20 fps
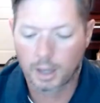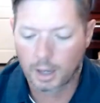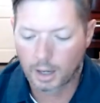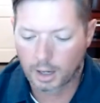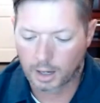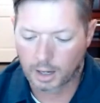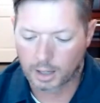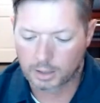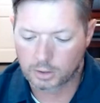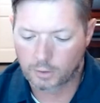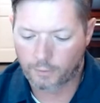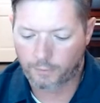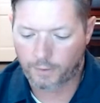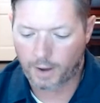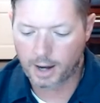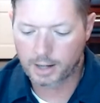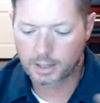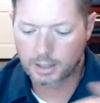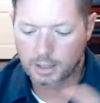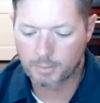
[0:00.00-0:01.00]
And you
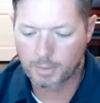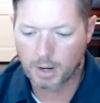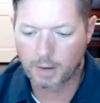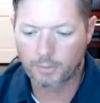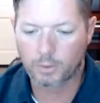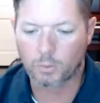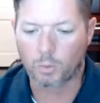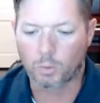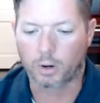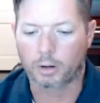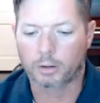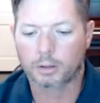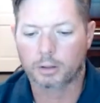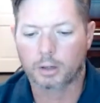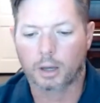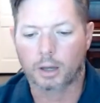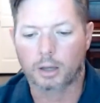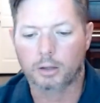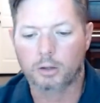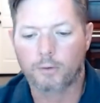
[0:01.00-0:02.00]
find him everywhere.
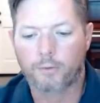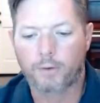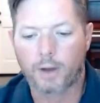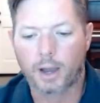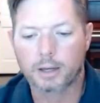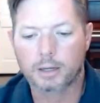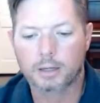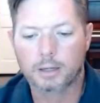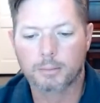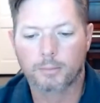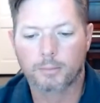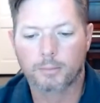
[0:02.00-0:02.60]
You find him